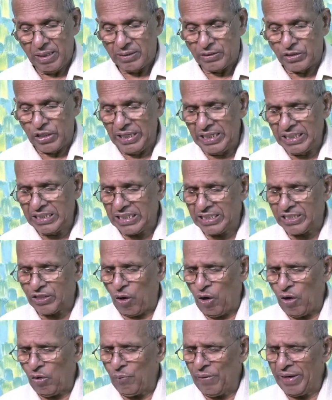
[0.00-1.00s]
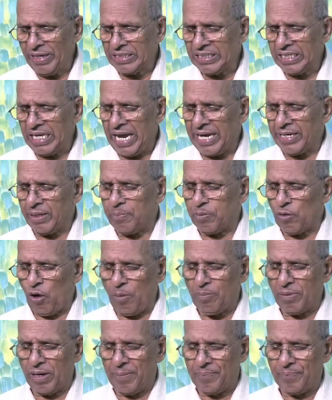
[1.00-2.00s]
Jesus always had a
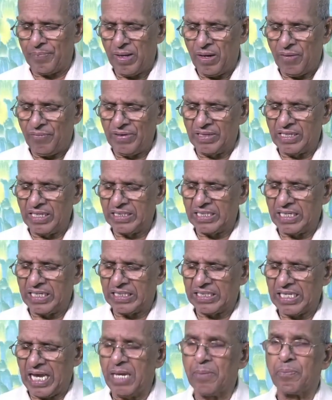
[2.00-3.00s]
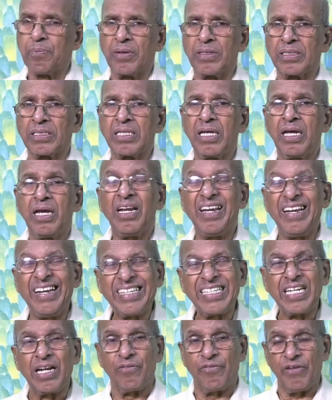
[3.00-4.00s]
problem with his disciples'
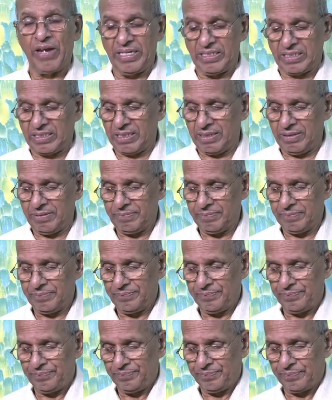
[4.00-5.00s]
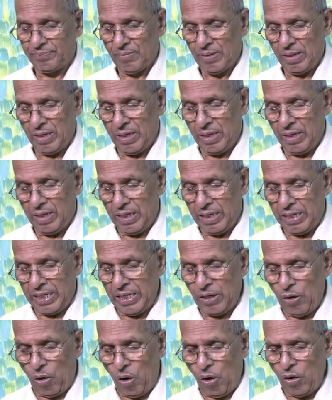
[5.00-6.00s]
little faith.
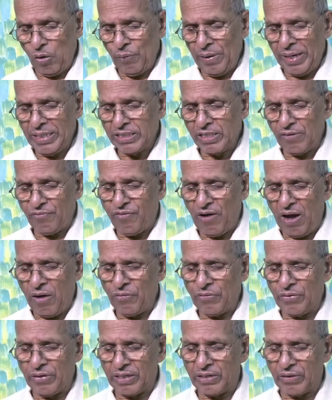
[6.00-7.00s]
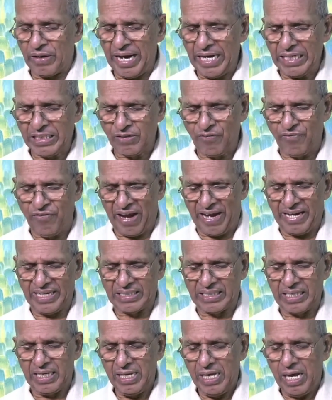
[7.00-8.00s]
He always found great
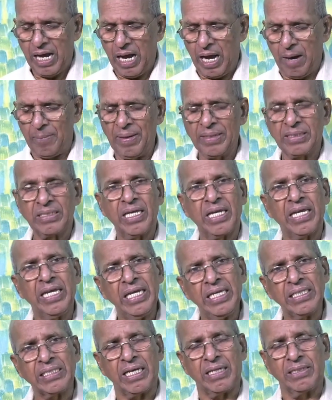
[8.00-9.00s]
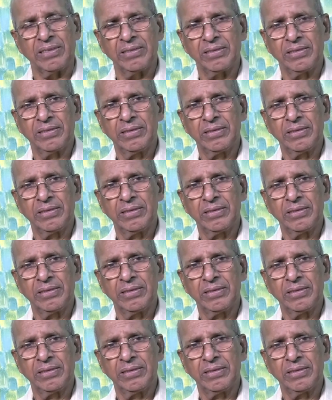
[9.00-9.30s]
faith among the heathen.